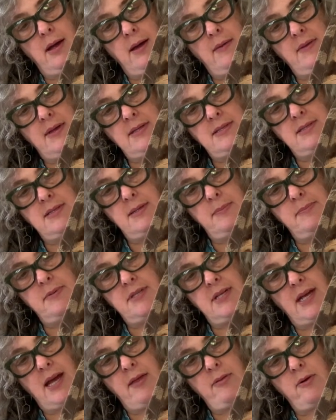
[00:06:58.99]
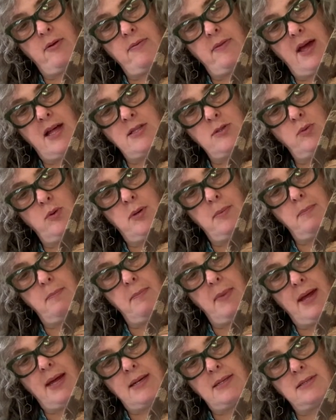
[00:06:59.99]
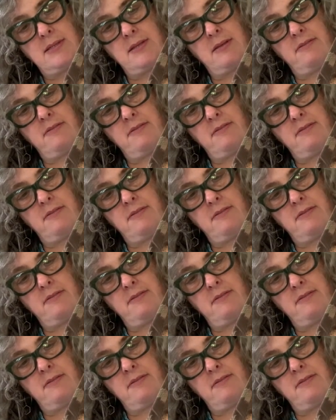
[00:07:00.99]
They zip together, and that's what makes the